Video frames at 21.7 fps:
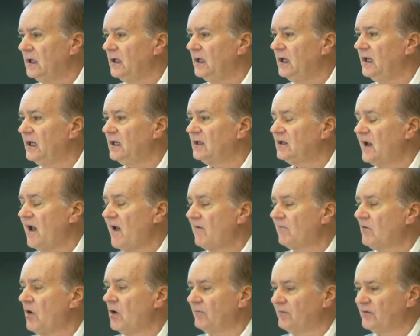In
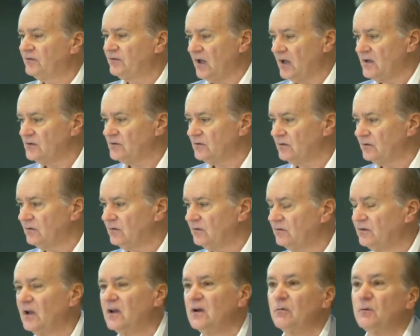camp
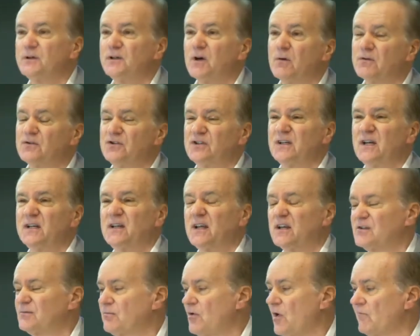conversations, we don't see any
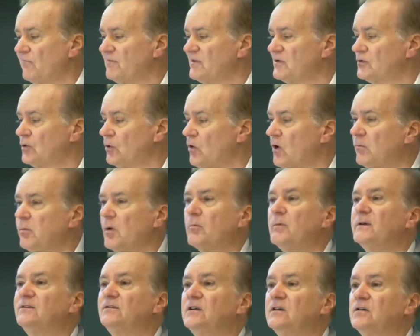exploratory talk, but
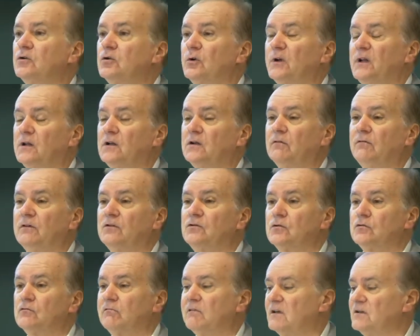we see good
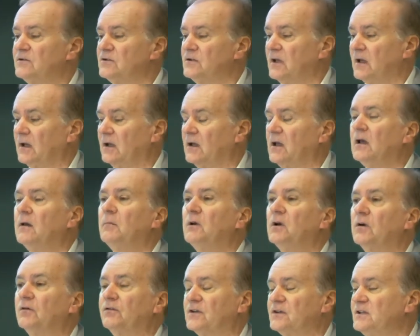individual reasoning
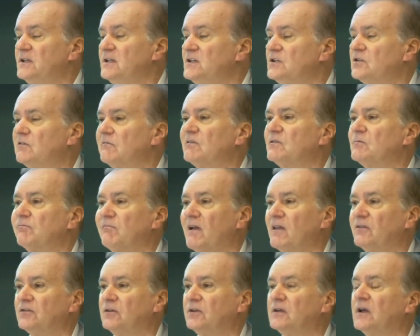because the teacher is
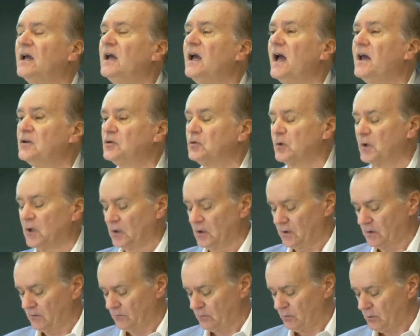present and doing a
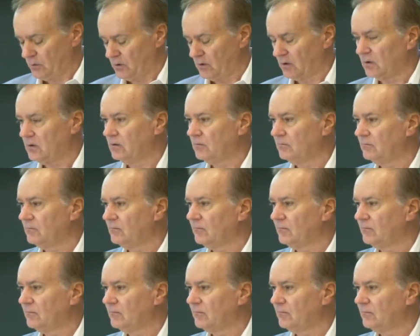lot of the work.